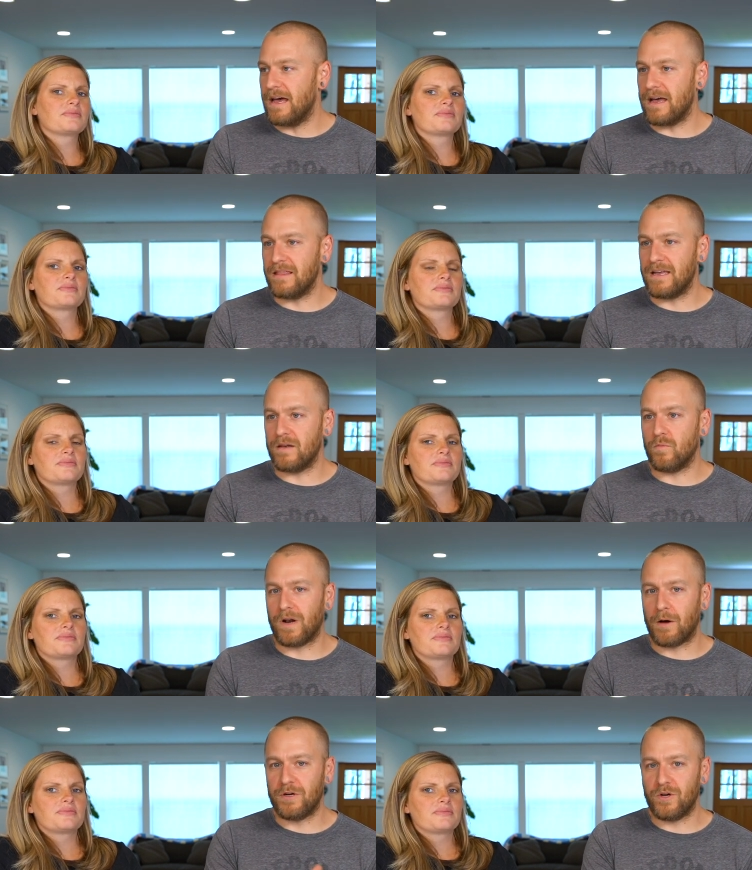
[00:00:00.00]
Speaker 1: And then
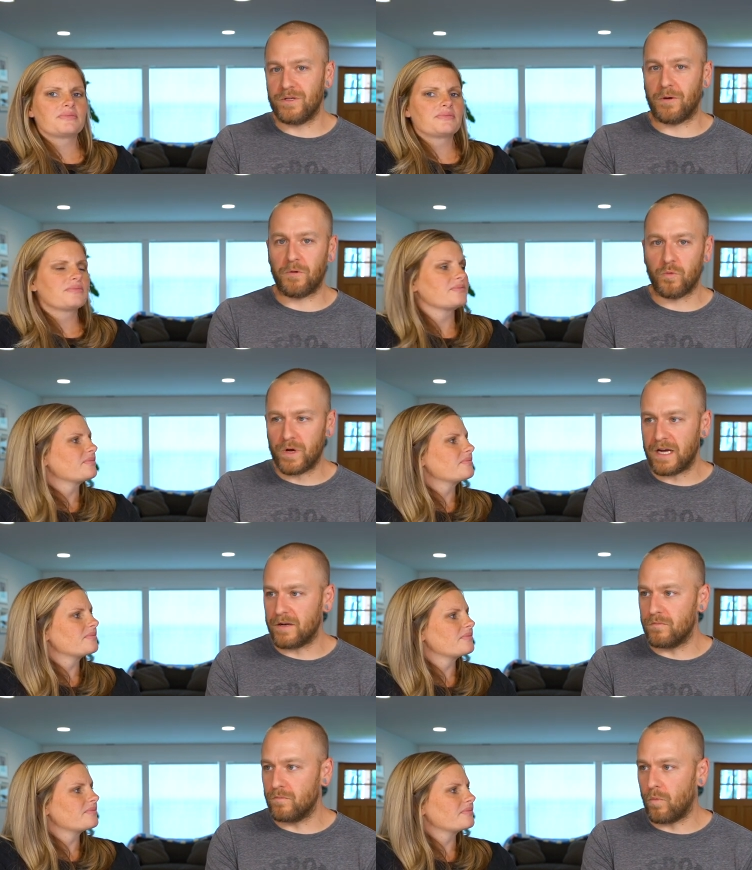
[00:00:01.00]
what I would do is I would
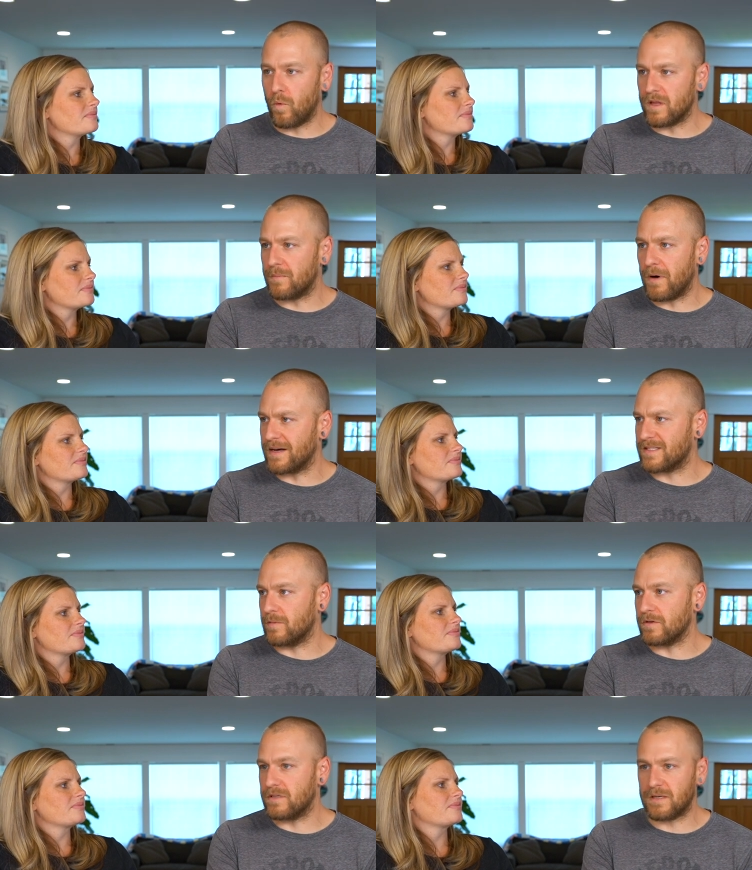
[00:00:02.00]
read what the
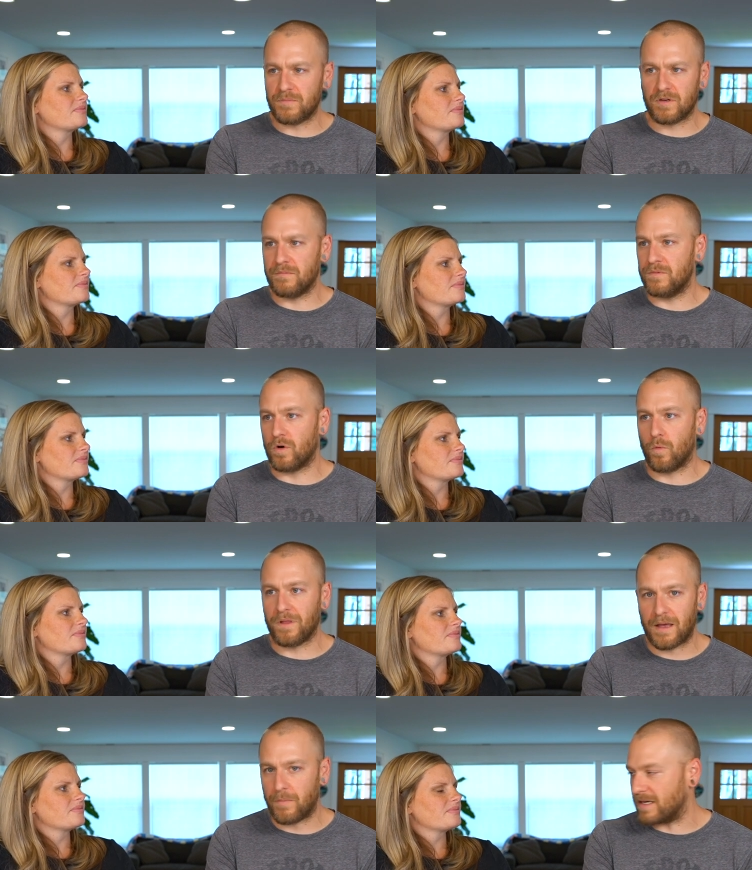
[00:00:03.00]
possible symptoms or
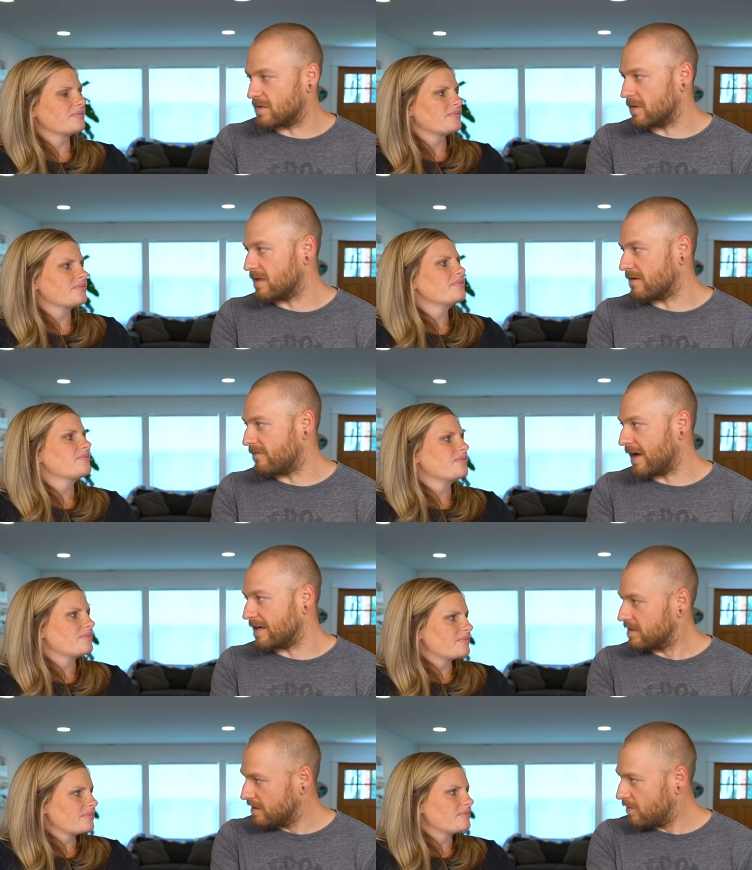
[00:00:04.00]
what they possibly can
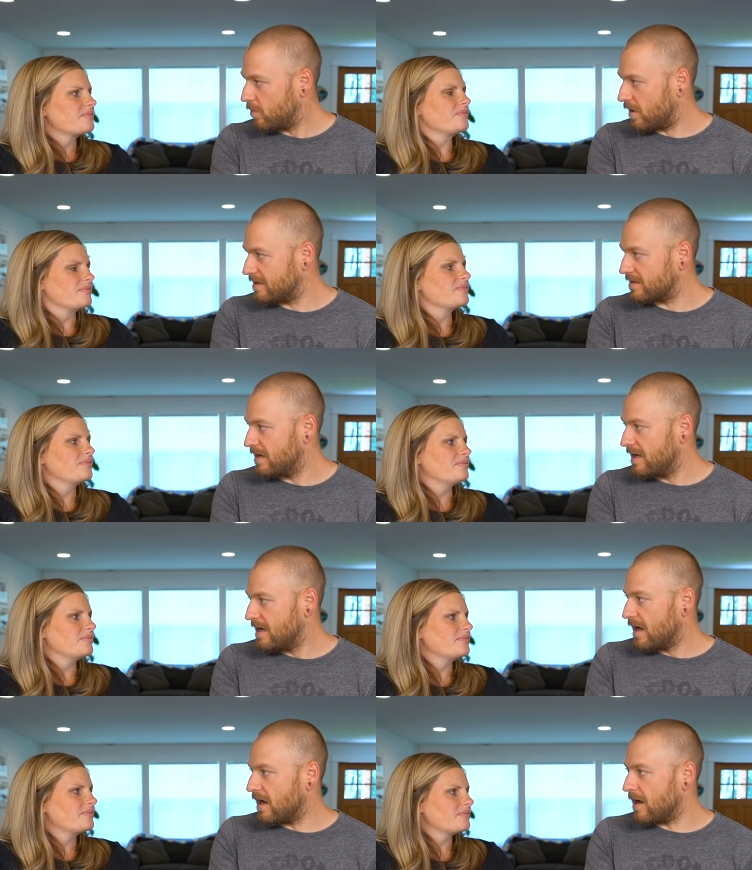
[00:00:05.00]
affect was,
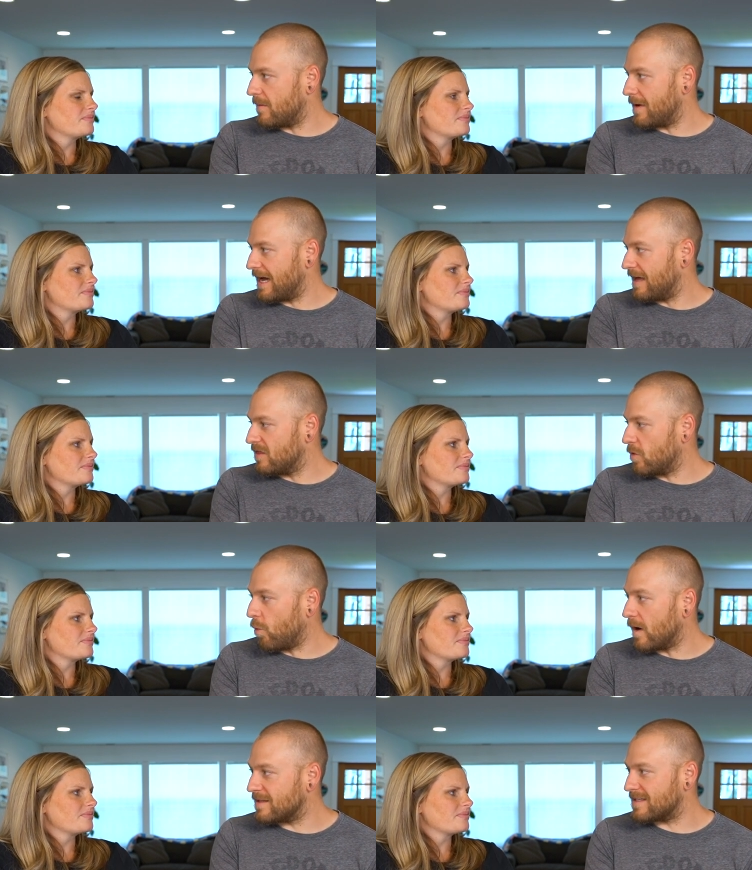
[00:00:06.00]
mm-hmm. um, and the
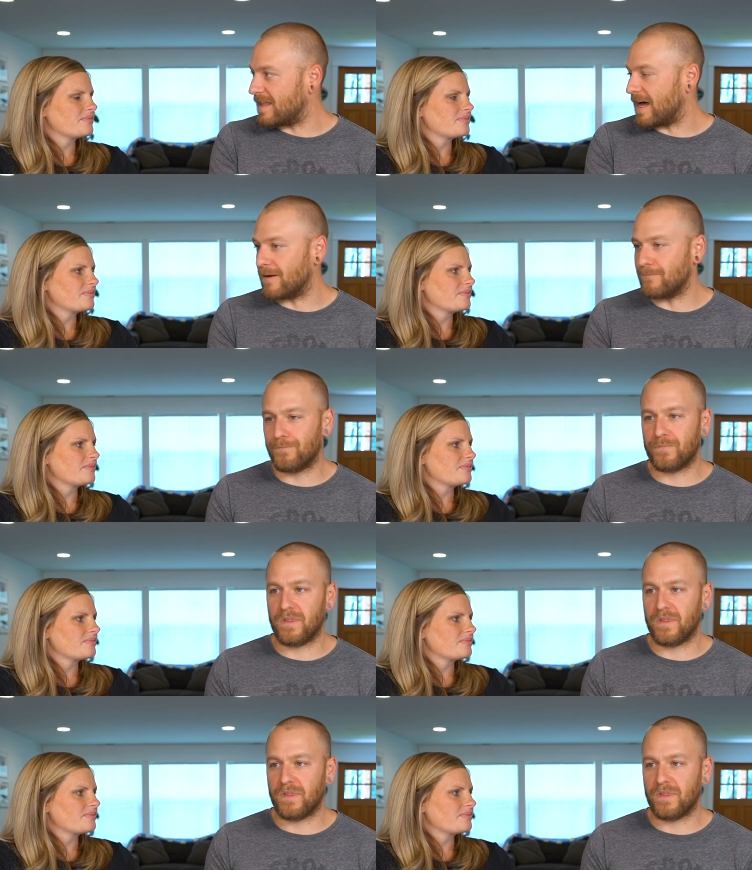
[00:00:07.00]
ones that